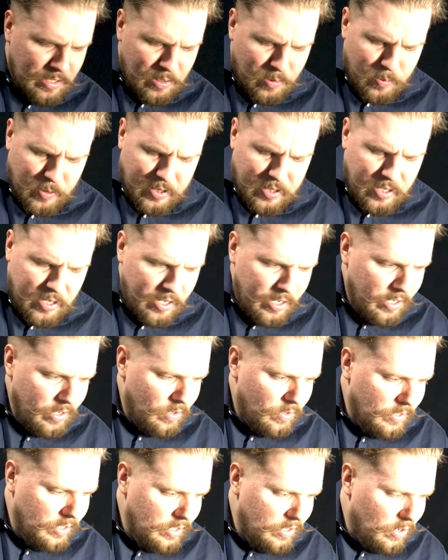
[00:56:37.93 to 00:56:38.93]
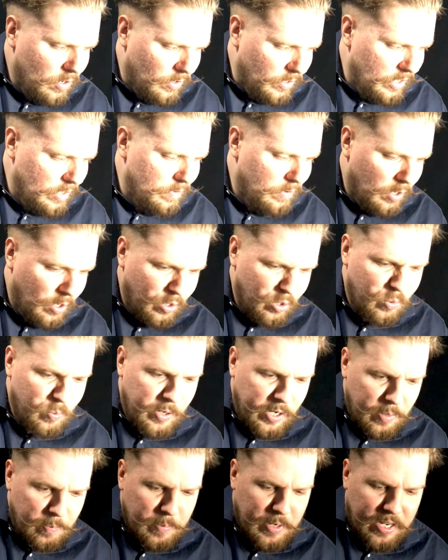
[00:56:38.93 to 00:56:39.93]
What the hey, I'll give
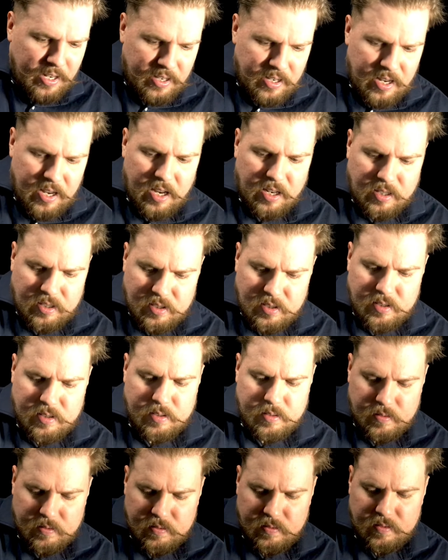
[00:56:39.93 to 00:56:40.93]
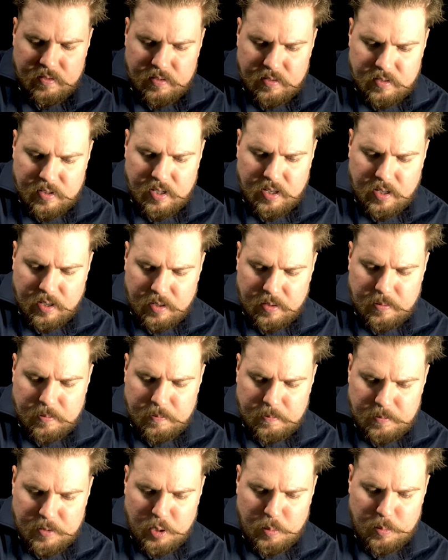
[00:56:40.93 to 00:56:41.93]
Halloween Man X
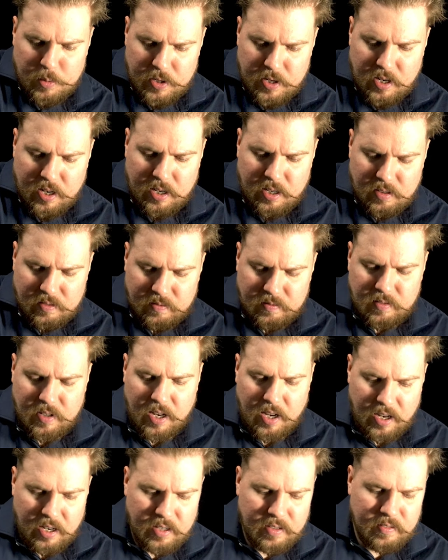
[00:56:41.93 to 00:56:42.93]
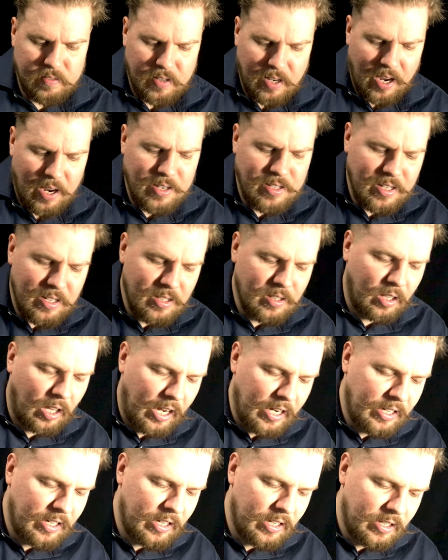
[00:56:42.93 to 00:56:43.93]
number 9. I did
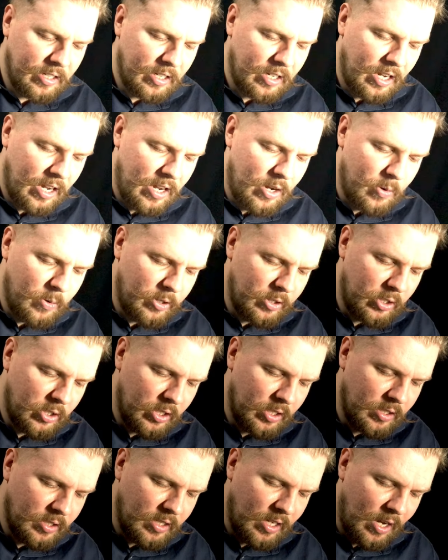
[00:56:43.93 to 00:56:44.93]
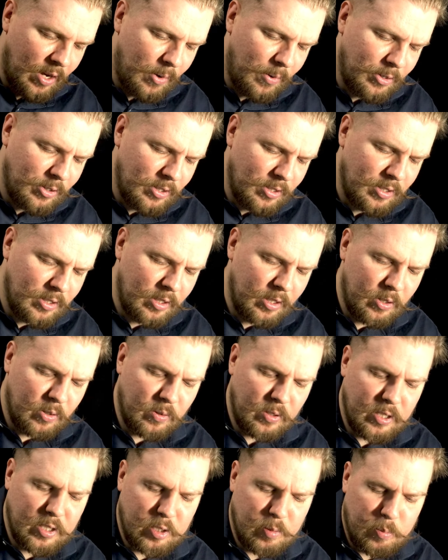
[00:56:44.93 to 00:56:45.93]
like it. I was just a little
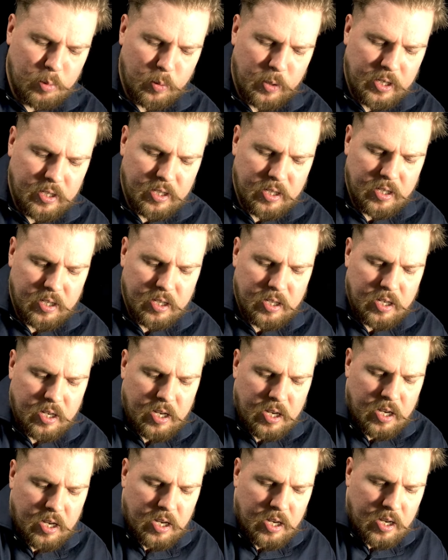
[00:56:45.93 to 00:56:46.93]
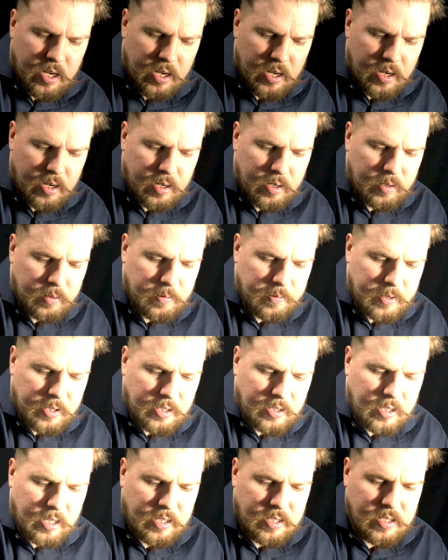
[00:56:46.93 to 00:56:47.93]
disappointed.
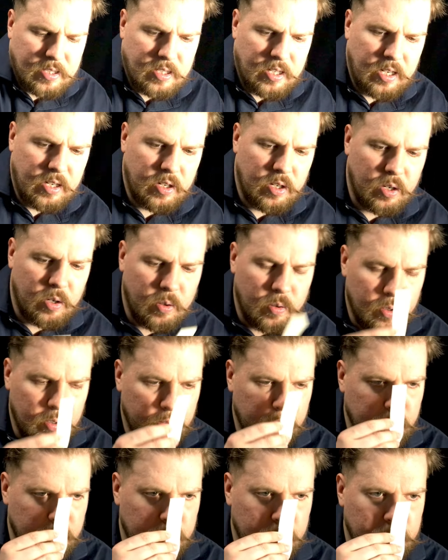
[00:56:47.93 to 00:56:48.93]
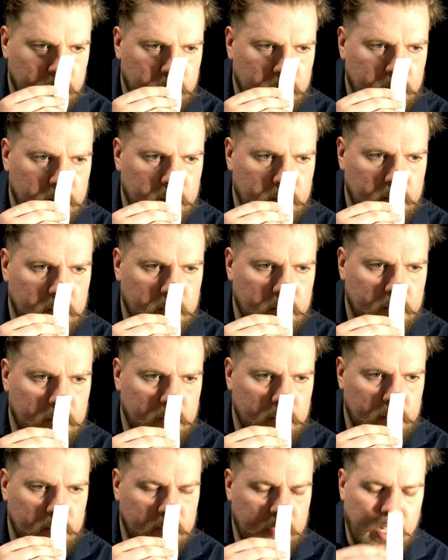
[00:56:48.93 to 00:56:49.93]
Unless Zino.
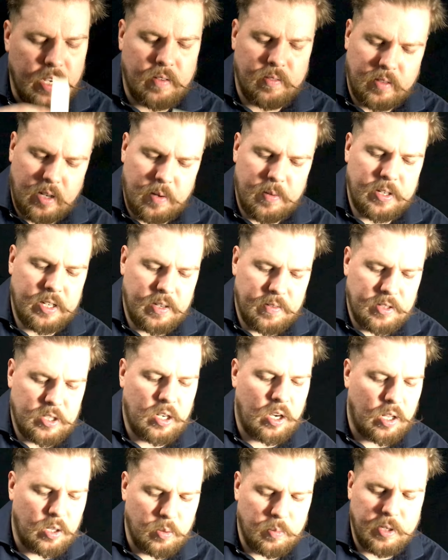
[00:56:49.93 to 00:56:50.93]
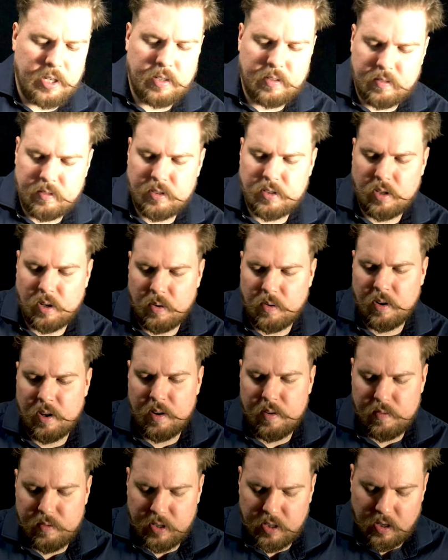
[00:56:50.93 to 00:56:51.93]
Yeah, I'll give it to Halloween. So
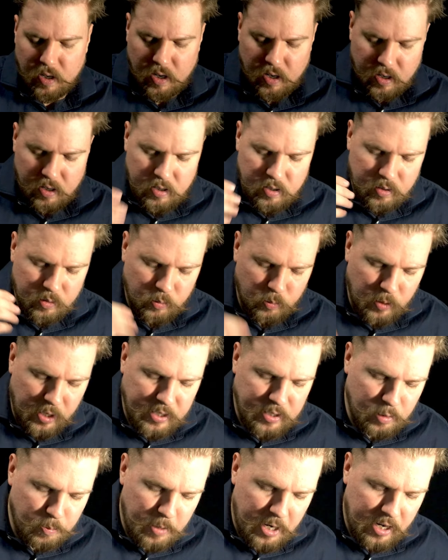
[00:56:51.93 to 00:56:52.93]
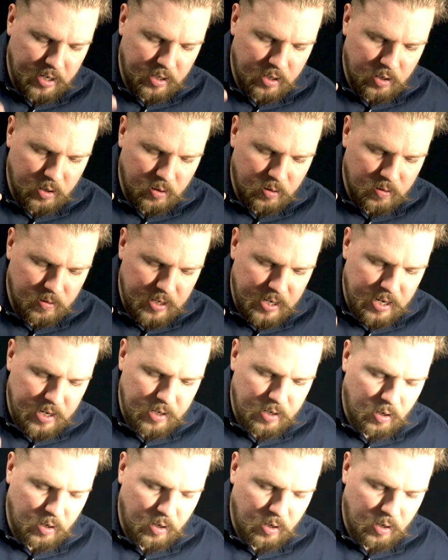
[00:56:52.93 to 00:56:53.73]
Fakhar, red tobacco, and